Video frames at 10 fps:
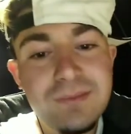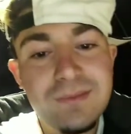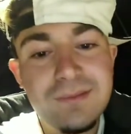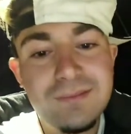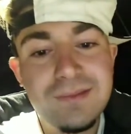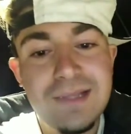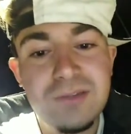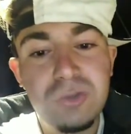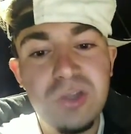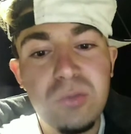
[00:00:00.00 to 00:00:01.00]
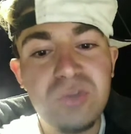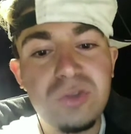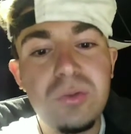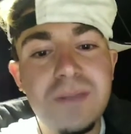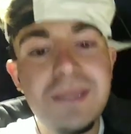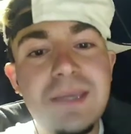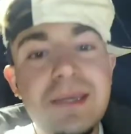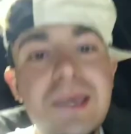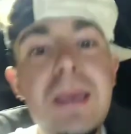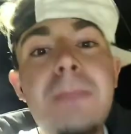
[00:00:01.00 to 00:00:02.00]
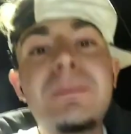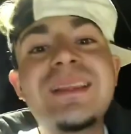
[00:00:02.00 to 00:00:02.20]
Seeing that too, the whiskey one. Yeah. But